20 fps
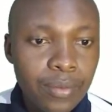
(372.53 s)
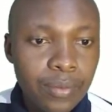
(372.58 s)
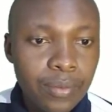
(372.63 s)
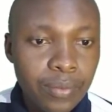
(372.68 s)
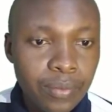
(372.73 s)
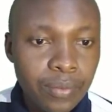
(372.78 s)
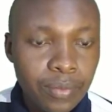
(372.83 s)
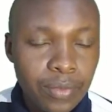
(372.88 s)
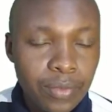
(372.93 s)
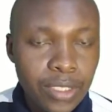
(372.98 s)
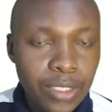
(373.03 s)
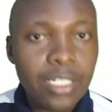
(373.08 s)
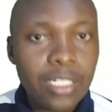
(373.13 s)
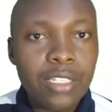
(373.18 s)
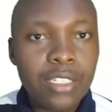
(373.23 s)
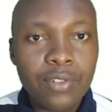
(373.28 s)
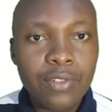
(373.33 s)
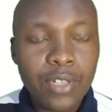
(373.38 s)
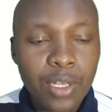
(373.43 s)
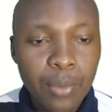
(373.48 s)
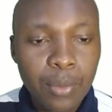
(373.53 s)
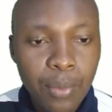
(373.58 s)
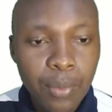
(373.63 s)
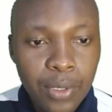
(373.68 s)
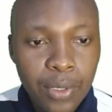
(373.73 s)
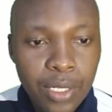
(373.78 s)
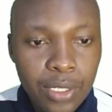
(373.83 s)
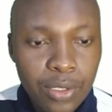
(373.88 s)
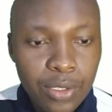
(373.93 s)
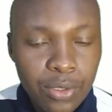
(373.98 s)
That is very
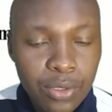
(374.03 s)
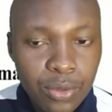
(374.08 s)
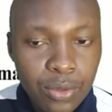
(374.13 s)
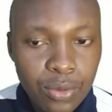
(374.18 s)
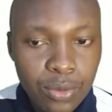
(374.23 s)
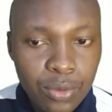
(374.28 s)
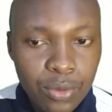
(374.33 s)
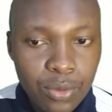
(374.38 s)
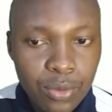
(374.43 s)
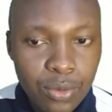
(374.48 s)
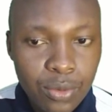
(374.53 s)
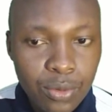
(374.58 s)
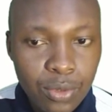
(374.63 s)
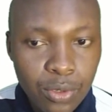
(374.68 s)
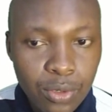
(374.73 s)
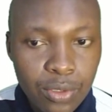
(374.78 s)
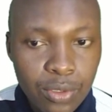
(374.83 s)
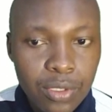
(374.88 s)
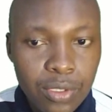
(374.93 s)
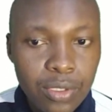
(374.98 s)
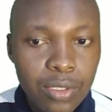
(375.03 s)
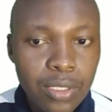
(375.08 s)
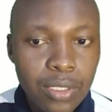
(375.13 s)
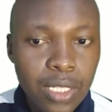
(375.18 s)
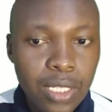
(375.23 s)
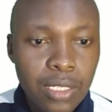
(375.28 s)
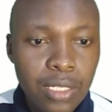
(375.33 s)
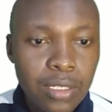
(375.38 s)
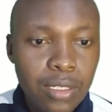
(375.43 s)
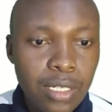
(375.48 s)
important to note,
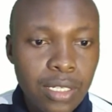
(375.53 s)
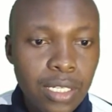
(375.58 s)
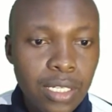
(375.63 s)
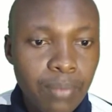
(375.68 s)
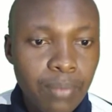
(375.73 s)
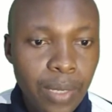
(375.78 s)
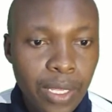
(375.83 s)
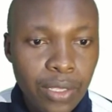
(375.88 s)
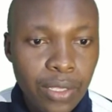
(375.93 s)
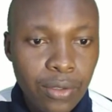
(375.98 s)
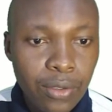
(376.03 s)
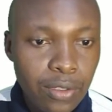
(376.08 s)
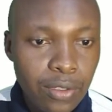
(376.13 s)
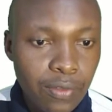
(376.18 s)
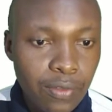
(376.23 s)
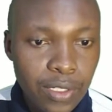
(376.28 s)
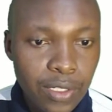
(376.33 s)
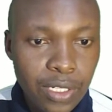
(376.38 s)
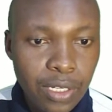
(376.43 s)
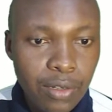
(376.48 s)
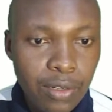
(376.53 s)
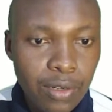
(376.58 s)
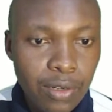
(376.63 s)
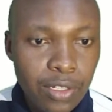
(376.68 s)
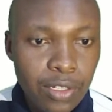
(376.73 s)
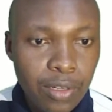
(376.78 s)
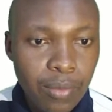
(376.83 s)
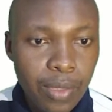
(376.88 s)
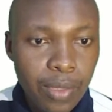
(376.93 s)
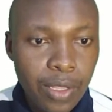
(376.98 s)
that by use of
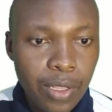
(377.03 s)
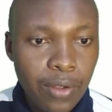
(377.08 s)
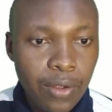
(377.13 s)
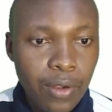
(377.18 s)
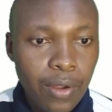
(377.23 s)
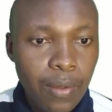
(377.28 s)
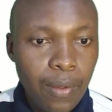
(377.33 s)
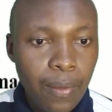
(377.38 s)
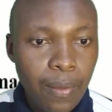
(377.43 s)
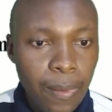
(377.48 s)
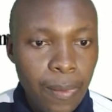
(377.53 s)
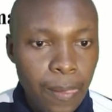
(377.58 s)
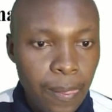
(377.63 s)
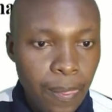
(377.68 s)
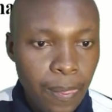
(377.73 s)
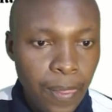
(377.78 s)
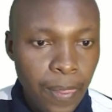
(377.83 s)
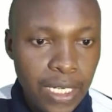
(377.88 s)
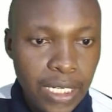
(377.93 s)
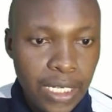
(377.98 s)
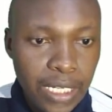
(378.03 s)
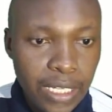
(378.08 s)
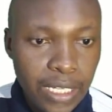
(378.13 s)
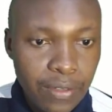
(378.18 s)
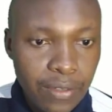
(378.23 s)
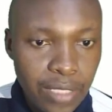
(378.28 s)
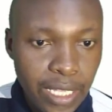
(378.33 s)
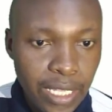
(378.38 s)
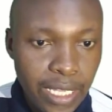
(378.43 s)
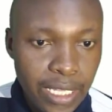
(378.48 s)
integration method, that gives
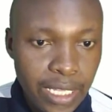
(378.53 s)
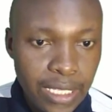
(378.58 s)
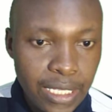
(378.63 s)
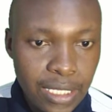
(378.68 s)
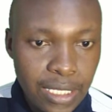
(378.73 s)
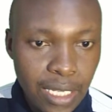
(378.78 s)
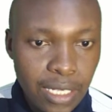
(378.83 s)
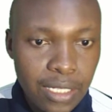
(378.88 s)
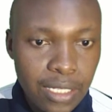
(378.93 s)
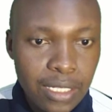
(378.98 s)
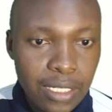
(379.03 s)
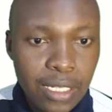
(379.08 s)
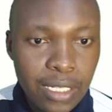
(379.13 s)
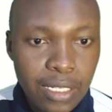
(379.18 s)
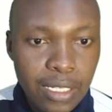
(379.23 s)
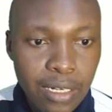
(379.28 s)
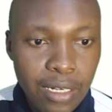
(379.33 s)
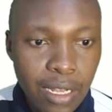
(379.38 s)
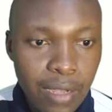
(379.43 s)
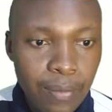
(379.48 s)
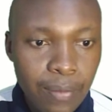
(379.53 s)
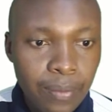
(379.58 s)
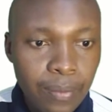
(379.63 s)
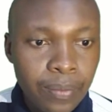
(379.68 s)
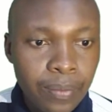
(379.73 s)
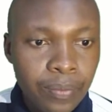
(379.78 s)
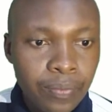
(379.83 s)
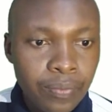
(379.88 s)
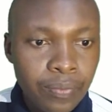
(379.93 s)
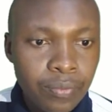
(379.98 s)
the exact area.
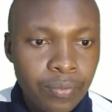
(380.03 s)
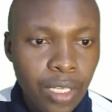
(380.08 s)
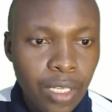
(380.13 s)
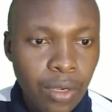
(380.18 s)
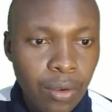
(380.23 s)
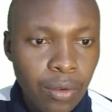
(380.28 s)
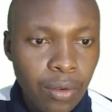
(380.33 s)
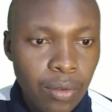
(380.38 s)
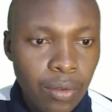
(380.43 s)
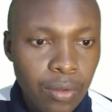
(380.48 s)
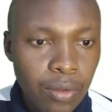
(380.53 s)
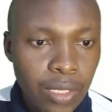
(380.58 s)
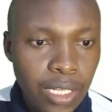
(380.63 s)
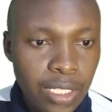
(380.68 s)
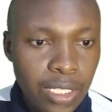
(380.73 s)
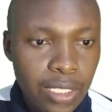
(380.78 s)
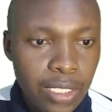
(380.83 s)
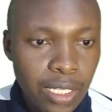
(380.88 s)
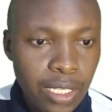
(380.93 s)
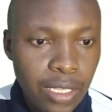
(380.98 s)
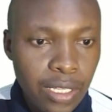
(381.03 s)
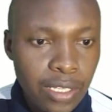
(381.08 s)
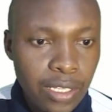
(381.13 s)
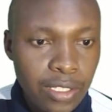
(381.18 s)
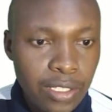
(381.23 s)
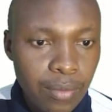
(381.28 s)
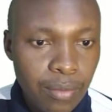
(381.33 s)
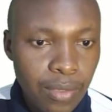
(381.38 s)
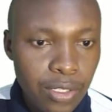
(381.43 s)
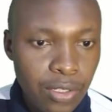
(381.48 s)
Now let's get the
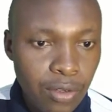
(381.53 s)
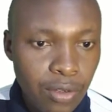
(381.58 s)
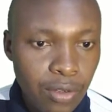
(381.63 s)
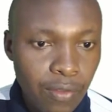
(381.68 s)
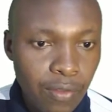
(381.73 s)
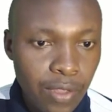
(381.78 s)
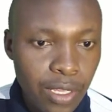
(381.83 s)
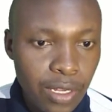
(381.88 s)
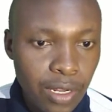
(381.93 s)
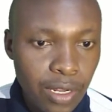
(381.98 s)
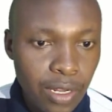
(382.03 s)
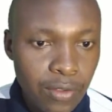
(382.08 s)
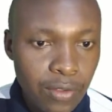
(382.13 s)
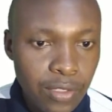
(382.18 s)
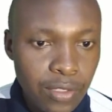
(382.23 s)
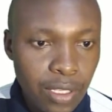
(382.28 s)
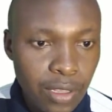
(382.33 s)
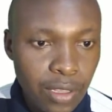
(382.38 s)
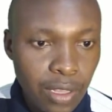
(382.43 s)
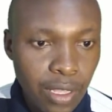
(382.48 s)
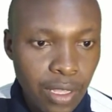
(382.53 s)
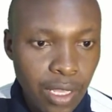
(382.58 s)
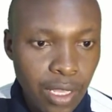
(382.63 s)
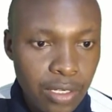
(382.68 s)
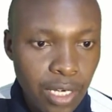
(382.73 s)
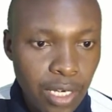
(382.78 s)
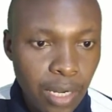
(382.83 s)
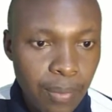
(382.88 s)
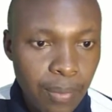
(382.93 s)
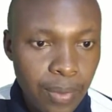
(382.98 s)
estimation of the area using the
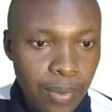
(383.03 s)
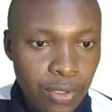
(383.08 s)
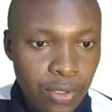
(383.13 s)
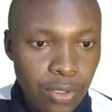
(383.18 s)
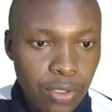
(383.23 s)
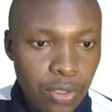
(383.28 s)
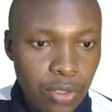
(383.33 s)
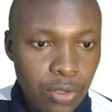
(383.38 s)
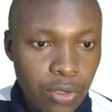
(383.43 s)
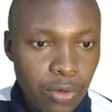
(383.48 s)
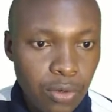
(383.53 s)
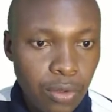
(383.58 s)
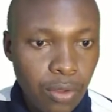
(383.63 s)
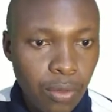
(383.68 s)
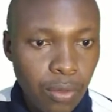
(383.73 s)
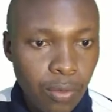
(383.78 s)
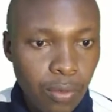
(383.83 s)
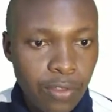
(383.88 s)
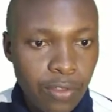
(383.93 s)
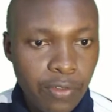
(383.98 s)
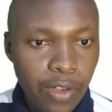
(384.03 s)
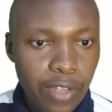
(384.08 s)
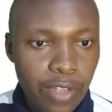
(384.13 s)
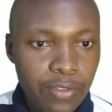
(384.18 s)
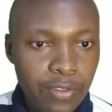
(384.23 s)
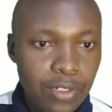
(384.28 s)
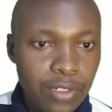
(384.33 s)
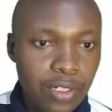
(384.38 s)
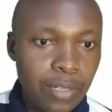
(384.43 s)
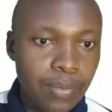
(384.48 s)
trapezoidal rule with 5
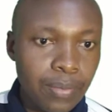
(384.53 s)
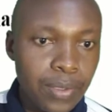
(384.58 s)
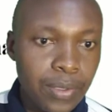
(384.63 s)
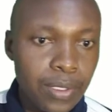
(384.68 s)
strips.